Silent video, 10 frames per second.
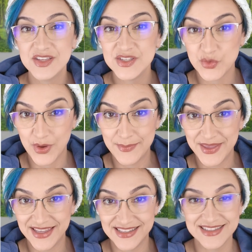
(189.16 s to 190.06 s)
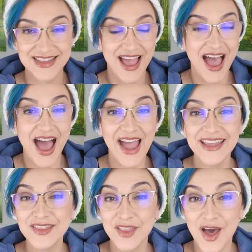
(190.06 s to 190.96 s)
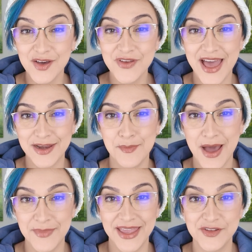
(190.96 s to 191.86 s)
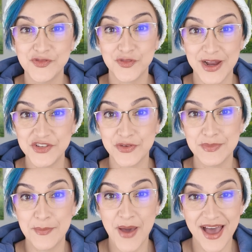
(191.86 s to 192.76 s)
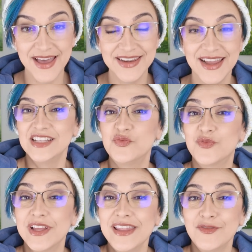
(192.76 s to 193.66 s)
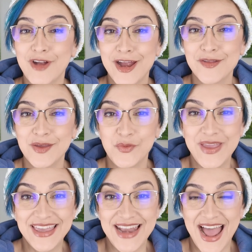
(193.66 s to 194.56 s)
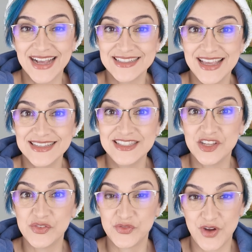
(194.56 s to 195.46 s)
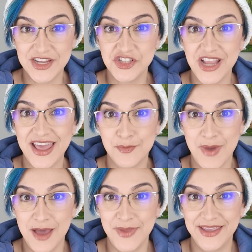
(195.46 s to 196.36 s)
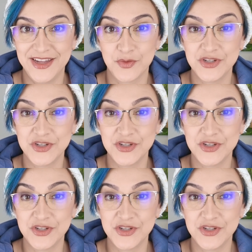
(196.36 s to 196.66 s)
soybeans. I love edamame fresh from the pod. It's really rare that we get access to fresh edamame here,